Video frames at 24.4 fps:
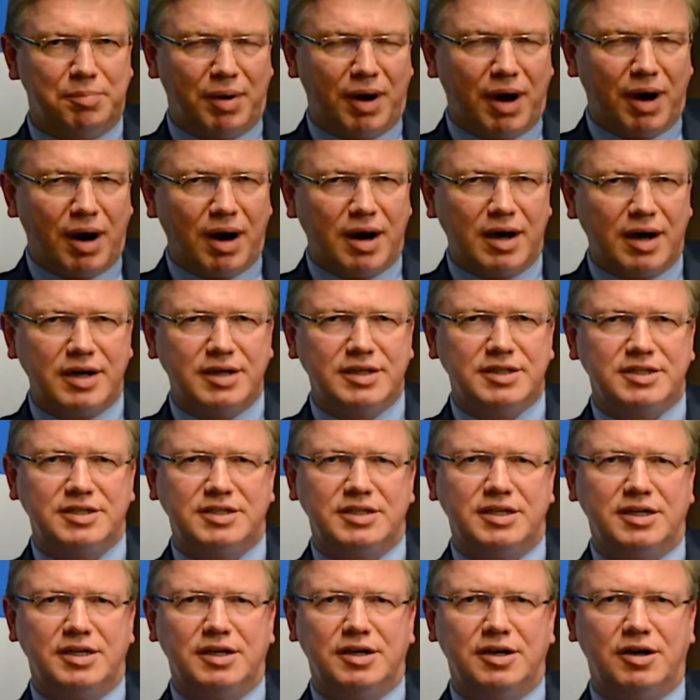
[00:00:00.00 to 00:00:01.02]
part
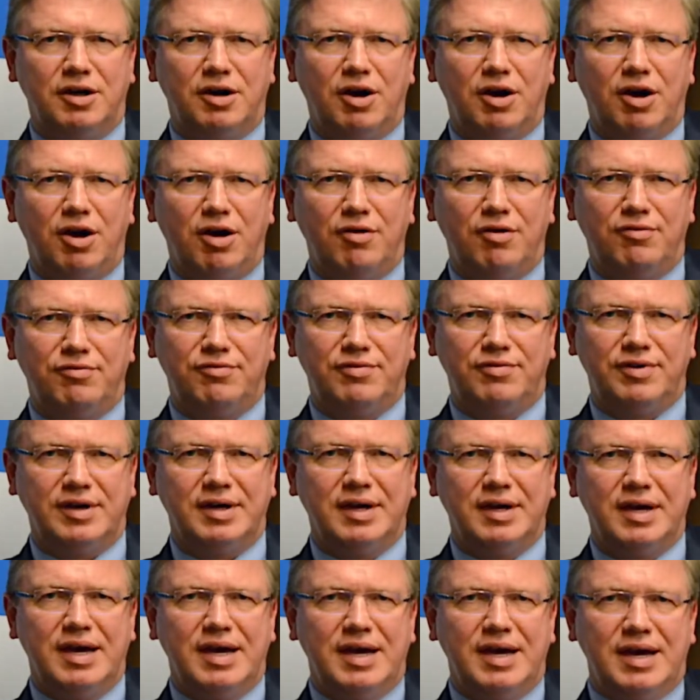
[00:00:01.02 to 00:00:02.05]
of
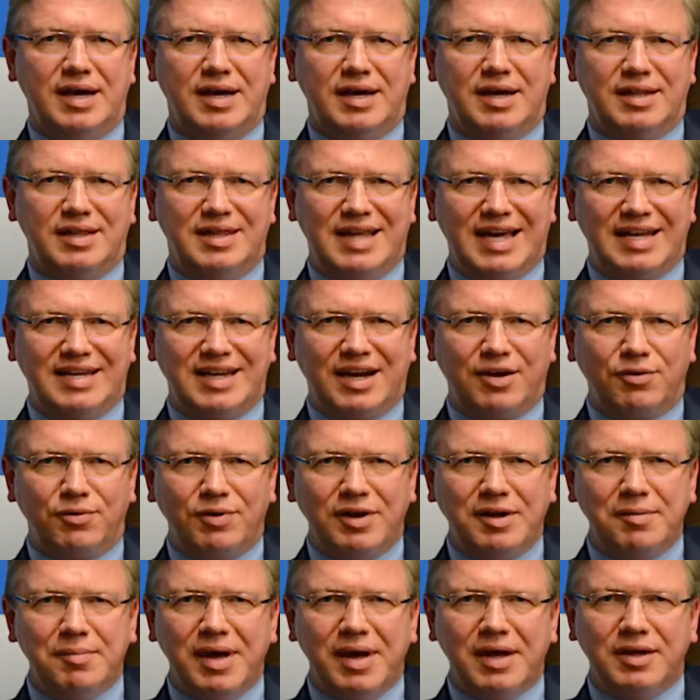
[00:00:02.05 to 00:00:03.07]
that
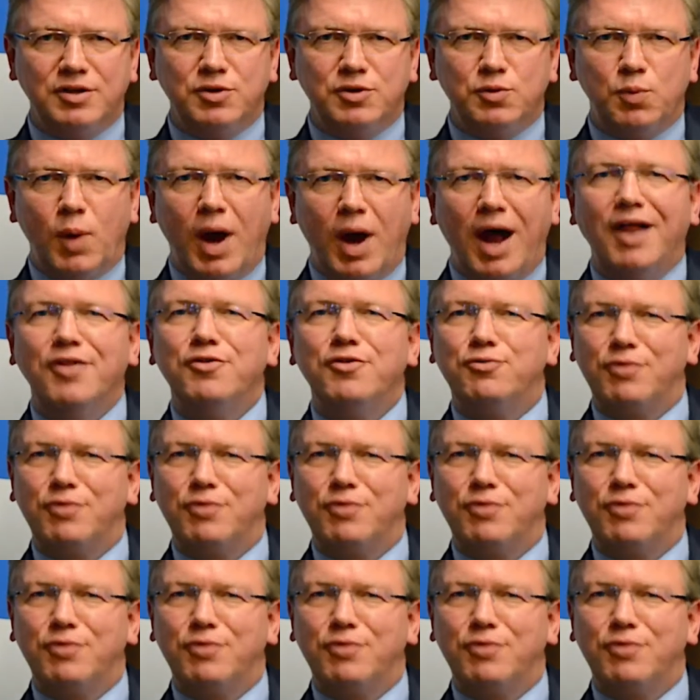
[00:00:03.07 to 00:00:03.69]
agreement while the